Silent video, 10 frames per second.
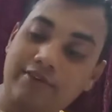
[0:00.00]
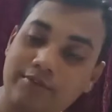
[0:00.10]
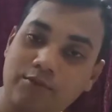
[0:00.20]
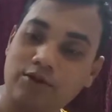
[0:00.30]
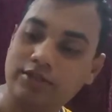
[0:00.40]

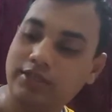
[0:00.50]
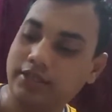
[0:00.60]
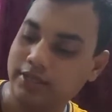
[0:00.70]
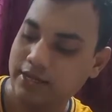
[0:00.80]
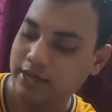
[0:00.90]
Unboxed
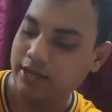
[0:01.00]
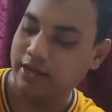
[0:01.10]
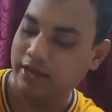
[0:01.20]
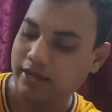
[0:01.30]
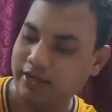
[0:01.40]
it,
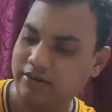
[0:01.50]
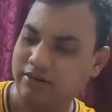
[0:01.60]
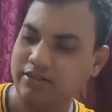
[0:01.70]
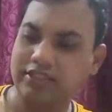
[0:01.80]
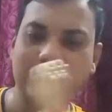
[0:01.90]

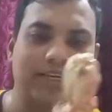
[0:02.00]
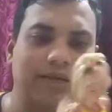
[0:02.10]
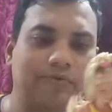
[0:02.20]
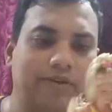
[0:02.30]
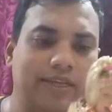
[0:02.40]
and she
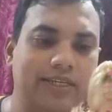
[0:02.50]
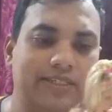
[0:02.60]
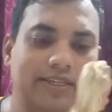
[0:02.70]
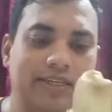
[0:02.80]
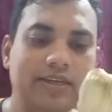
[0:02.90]
came very
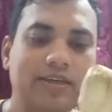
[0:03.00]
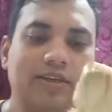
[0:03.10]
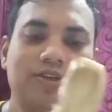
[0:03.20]
easily.